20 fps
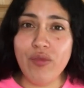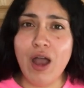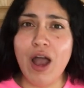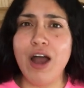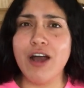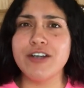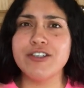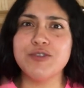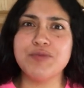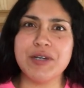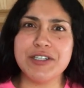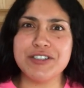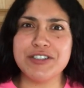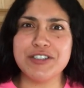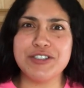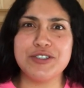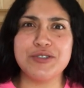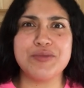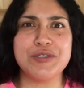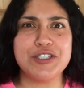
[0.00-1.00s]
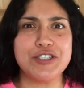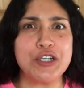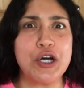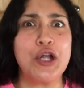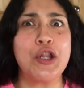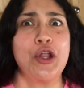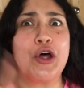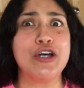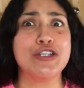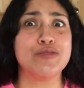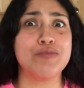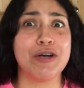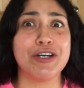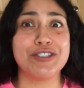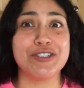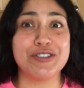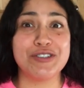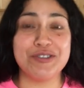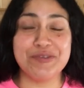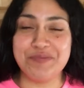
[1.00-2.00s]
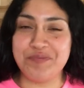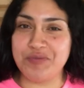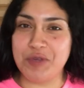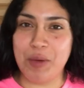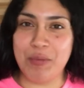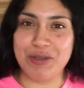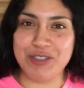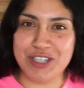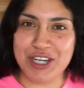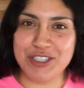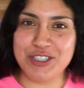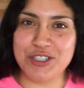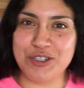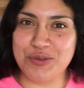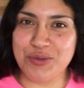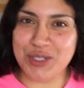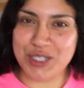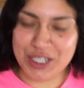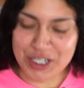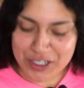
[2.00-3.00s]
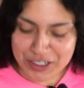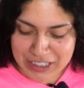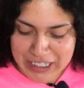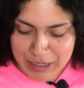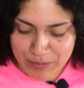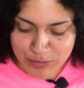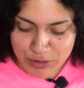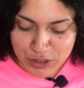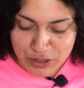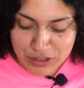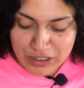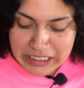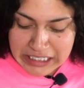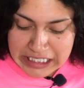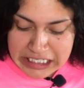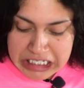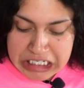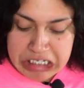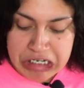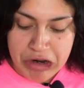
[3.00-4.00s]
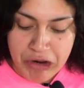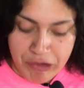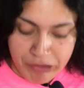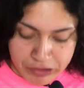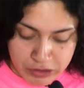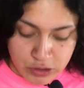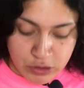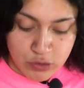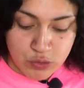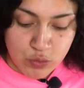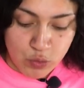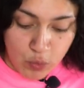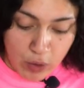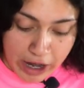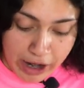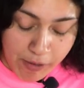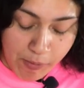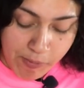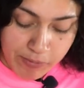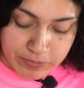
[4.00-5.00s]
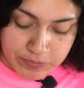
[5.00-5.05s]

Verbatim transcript: I expected it to be a lot spicier, but it's actually a really good temperature. Wow.